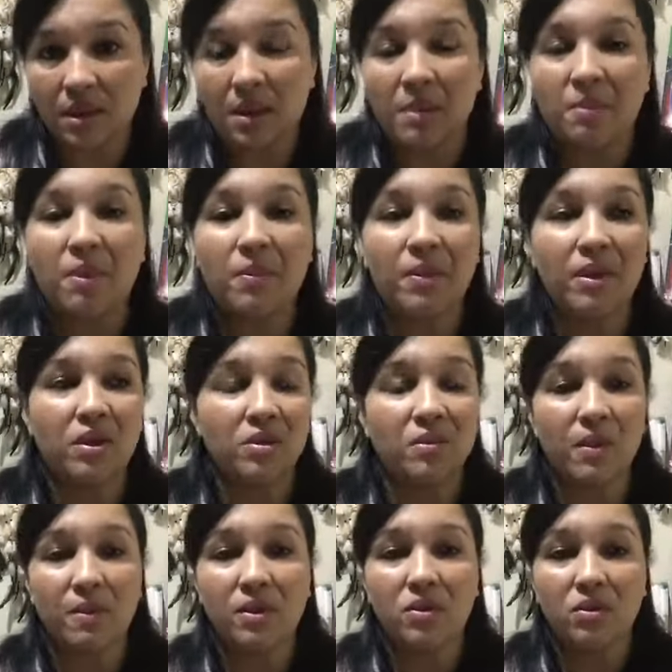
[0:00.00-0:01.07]
But because
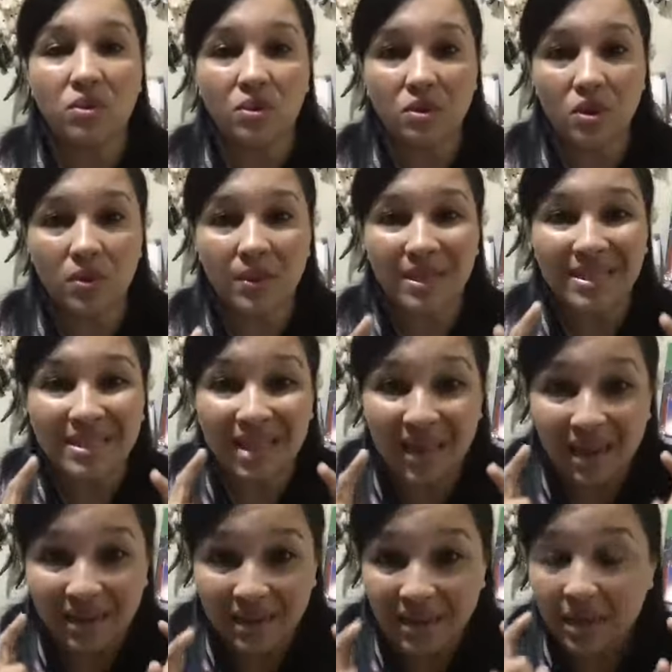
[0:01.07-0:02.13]
maybe you don't know
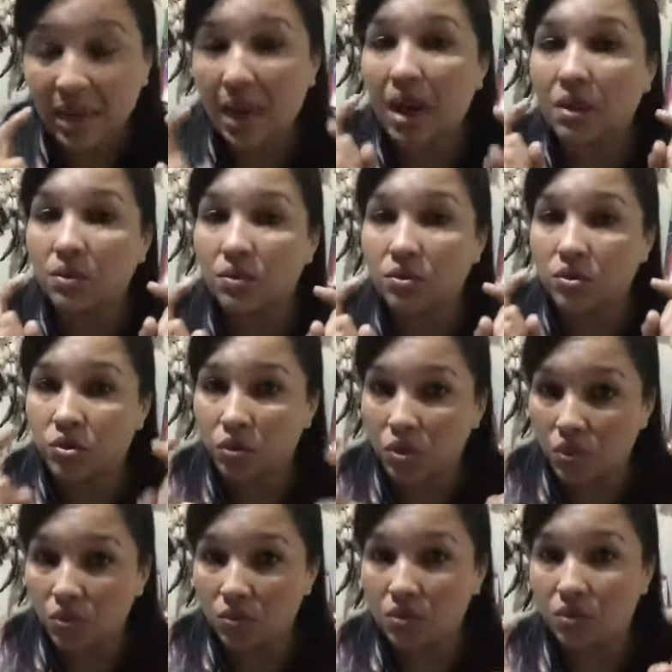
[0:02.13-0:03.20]
exactly how
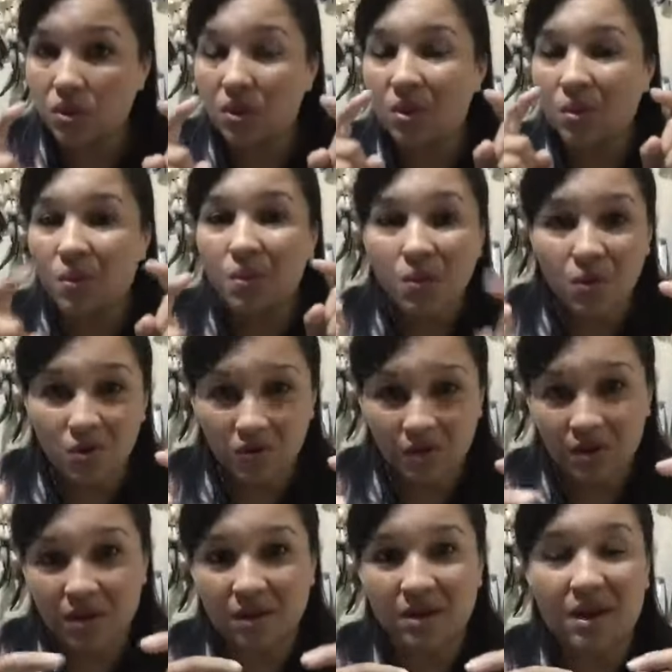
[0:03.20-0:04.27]
you work,
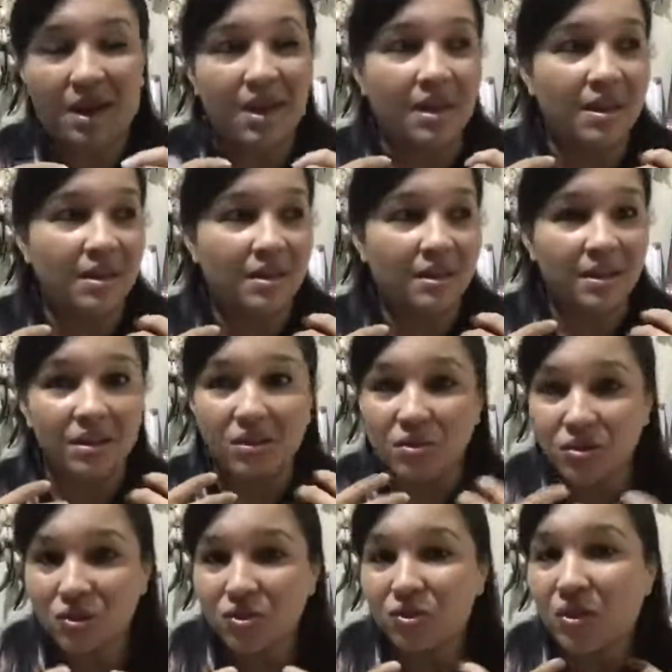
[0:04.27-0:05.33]
and not
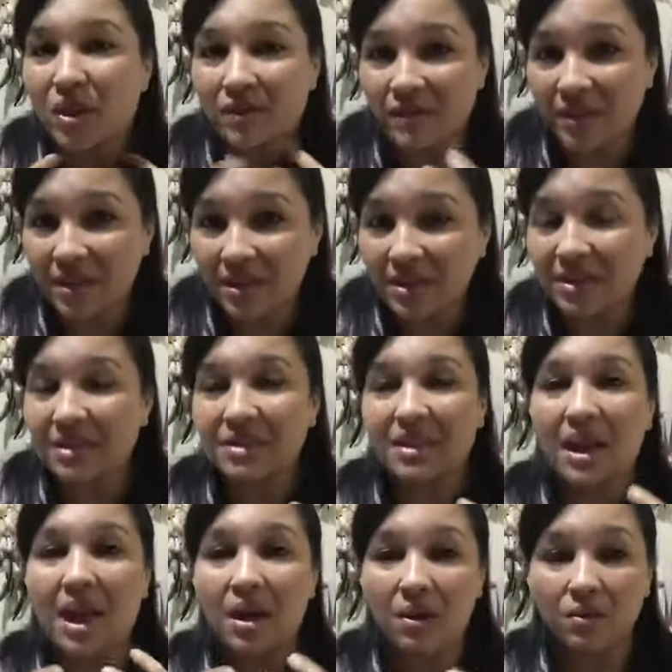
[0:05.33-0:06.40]
just your abilities,
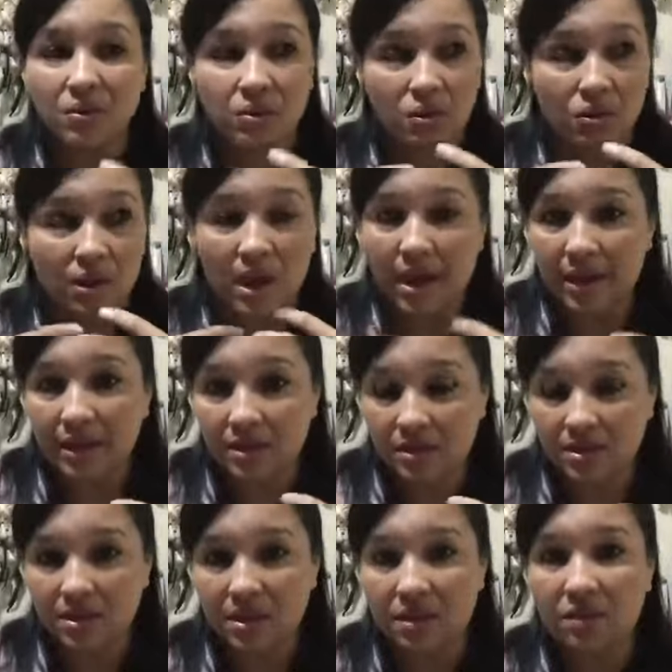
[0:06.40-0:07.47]
how your higher
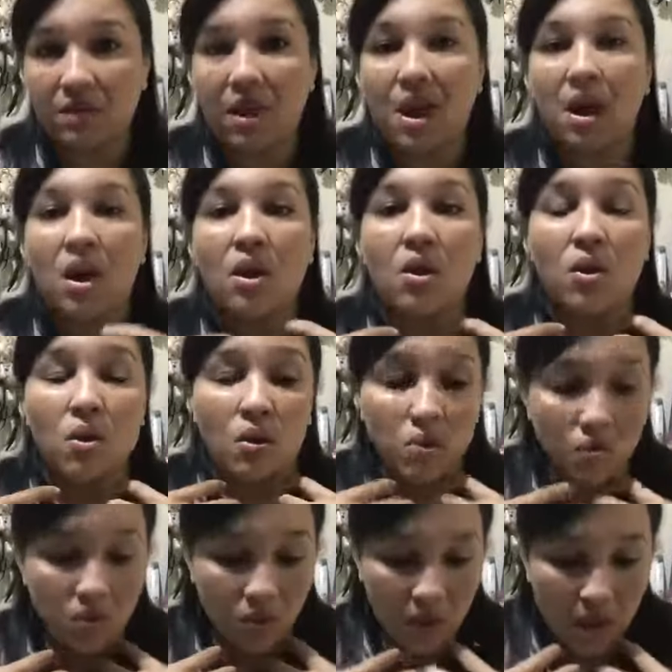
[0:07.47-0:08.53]
self,
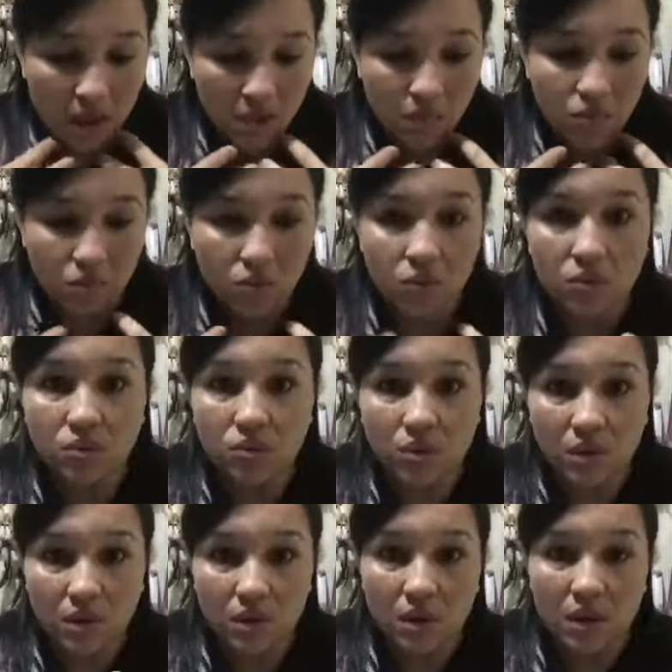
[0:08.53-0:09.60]
how you,
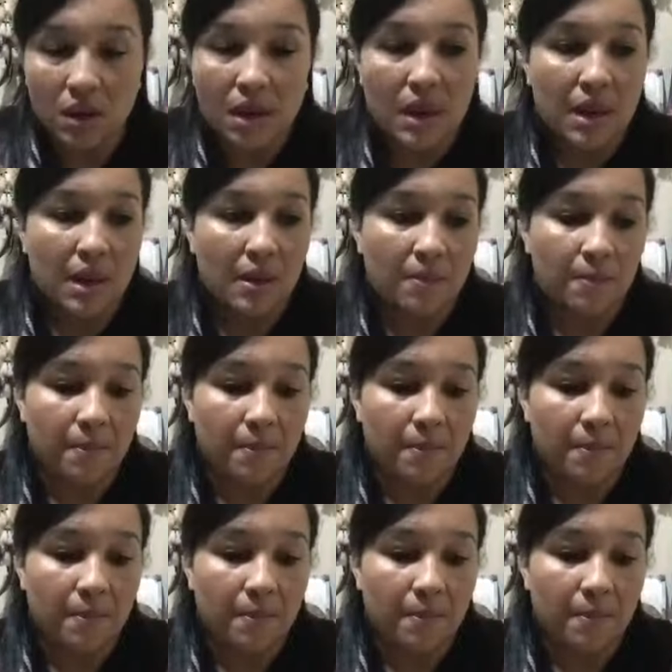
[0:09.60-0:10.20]
and